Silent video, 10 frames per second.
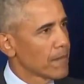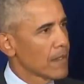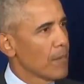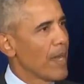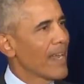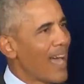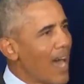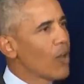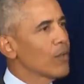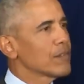about
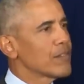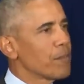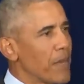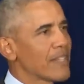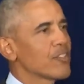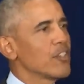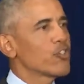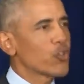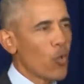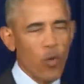how to best
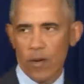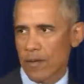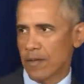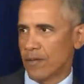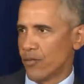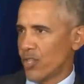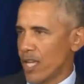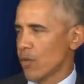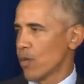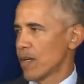ensure
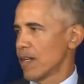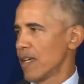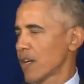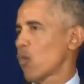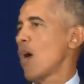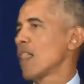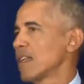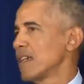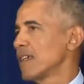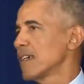genuine
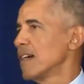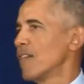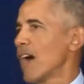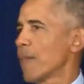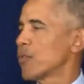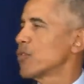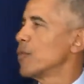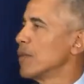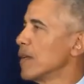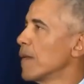equality of opportunity,